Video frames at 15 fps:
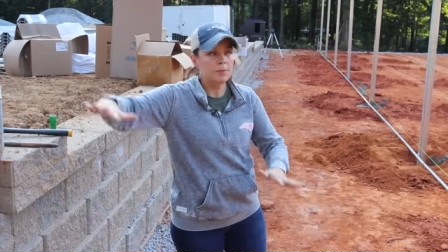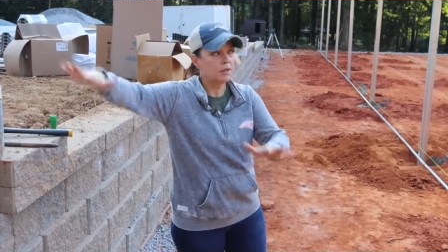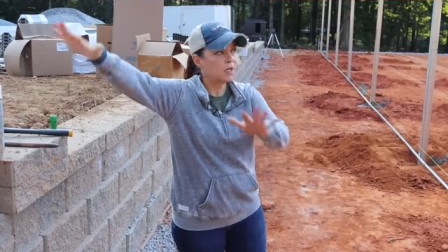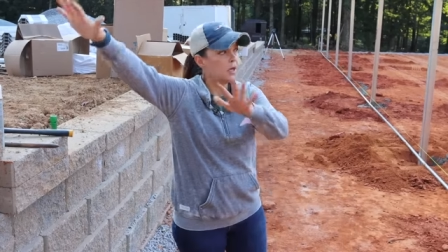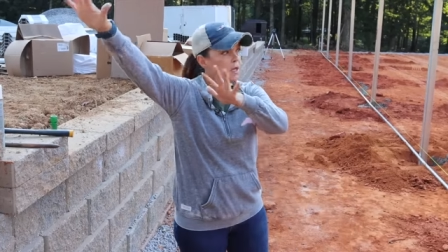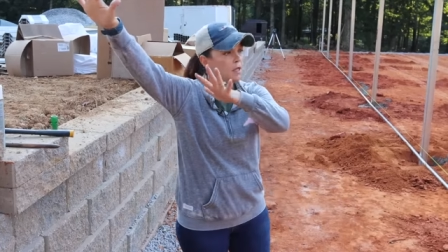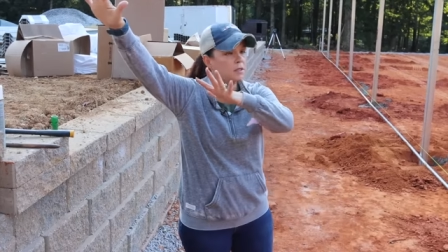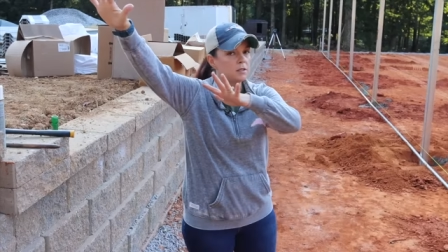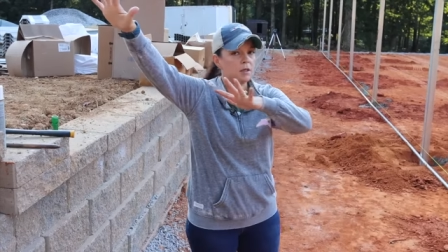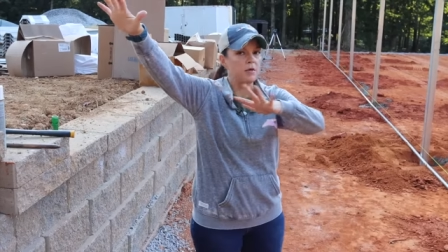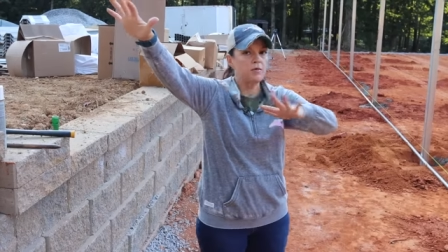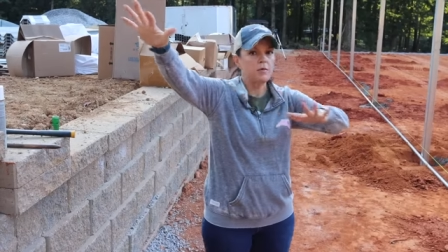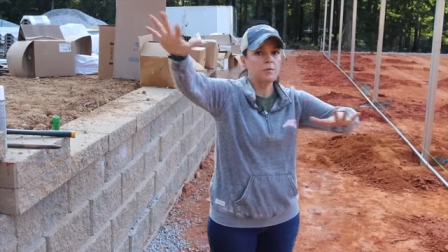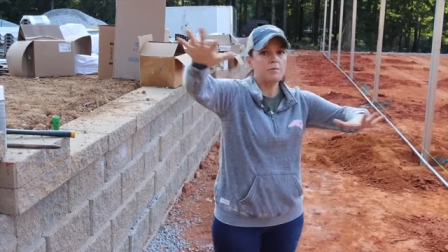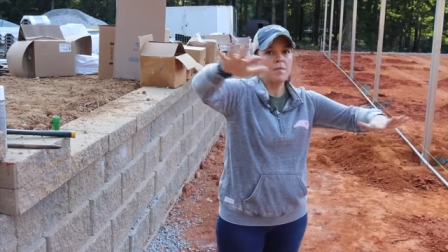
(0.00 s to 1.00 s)
because
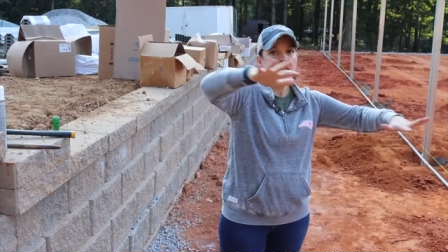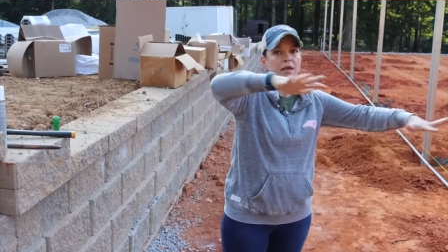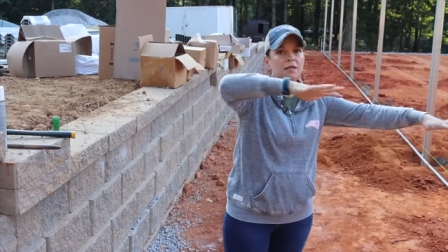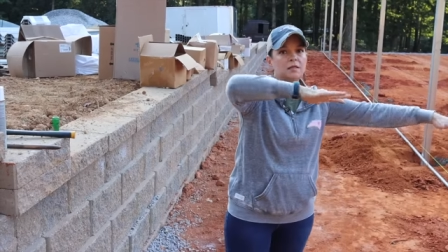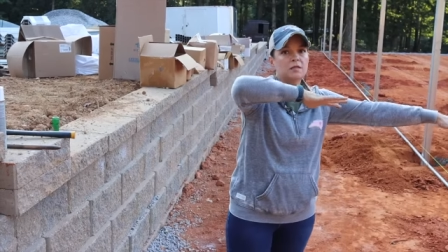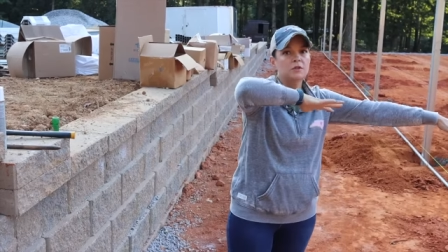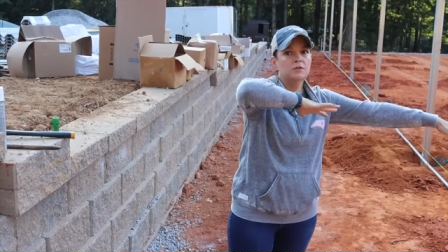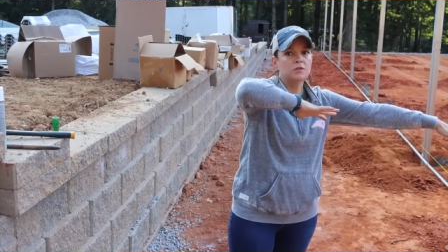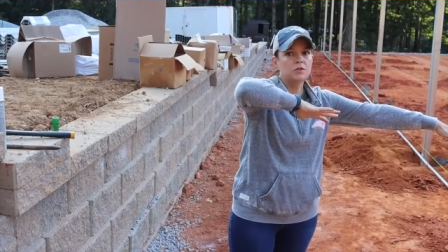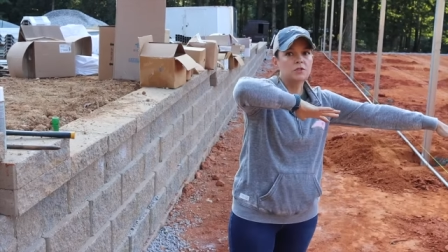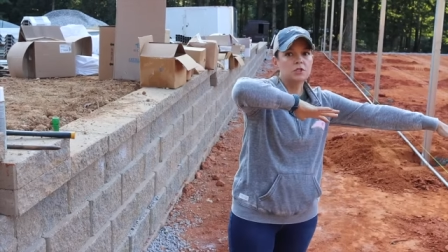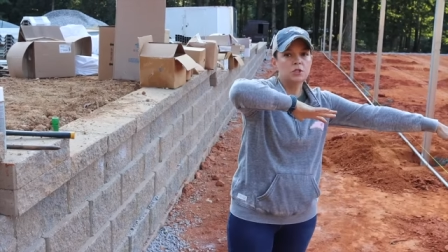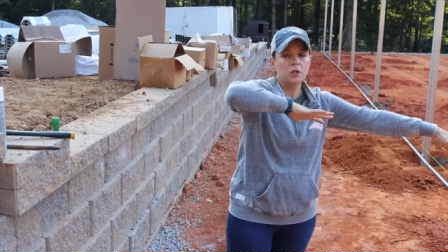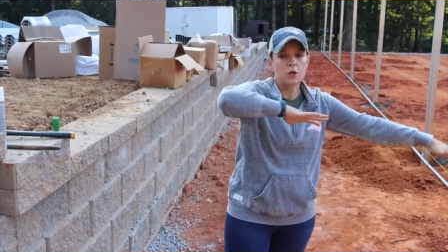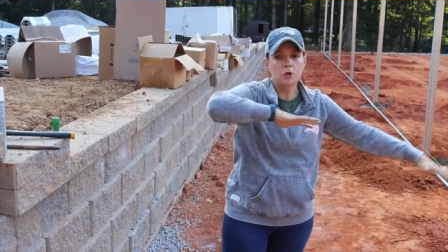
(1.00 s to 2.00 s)
of the massive
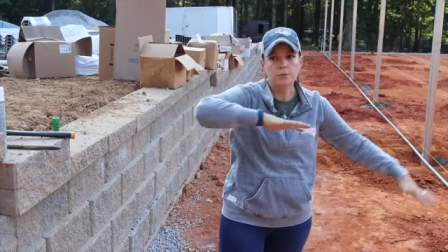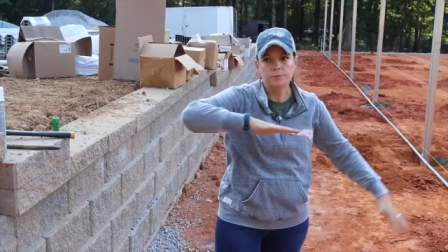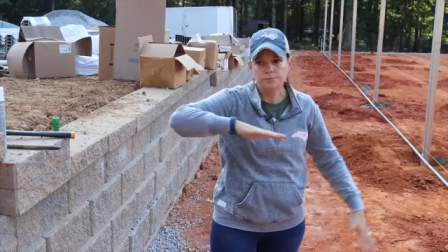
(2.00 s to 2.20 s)
slope,